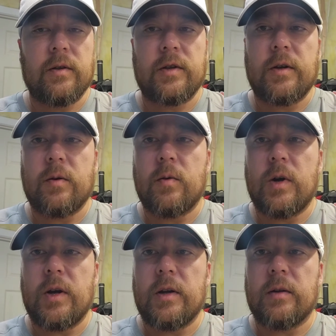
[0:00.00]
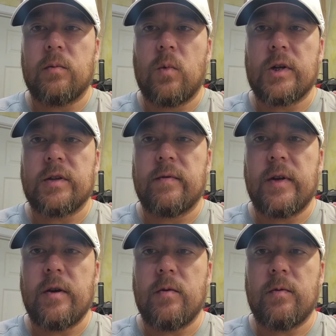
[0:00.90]
So watch the
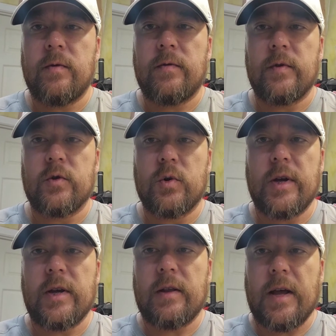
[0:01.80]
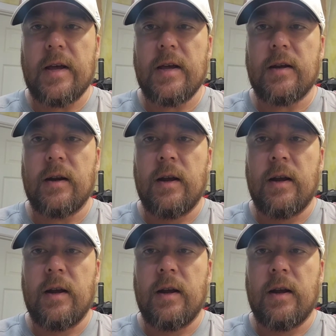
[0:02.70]
video. If you enjoy it, like it,